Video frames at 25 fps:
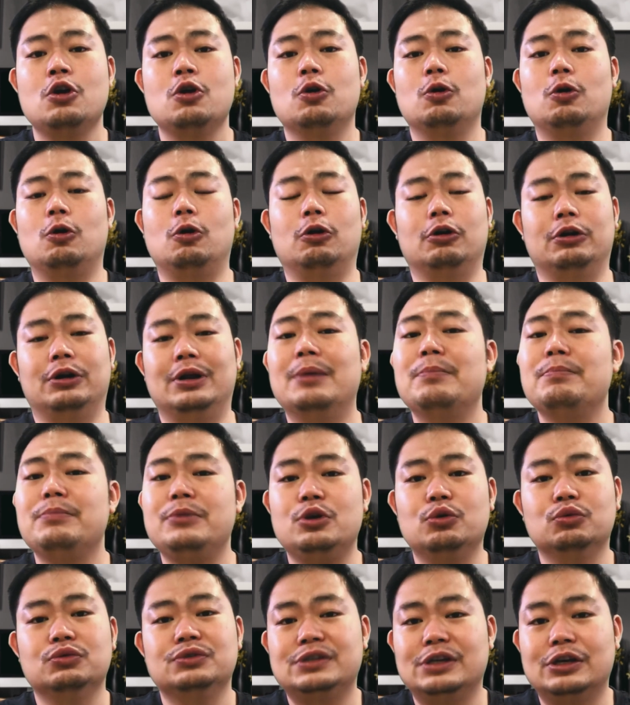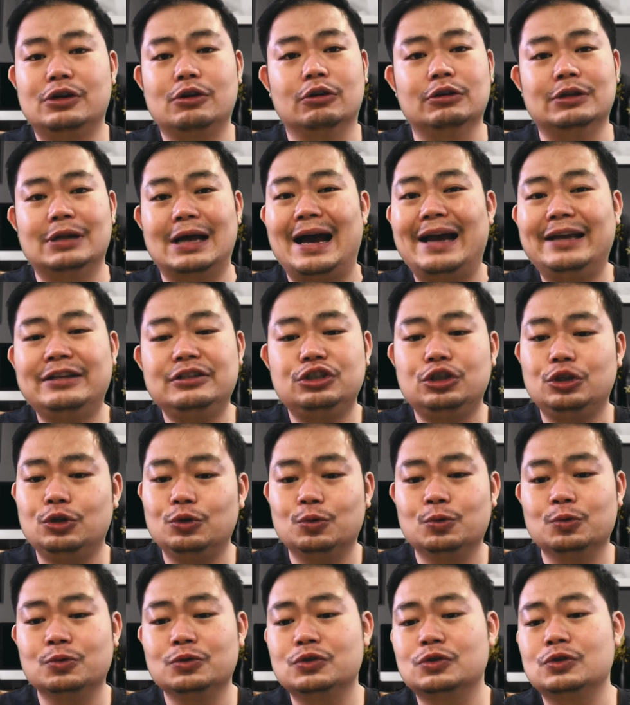or a music on
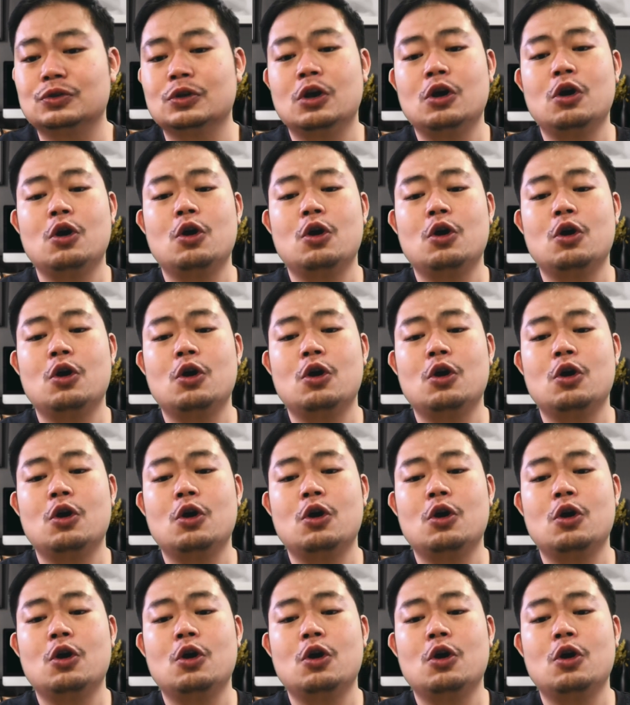iTunes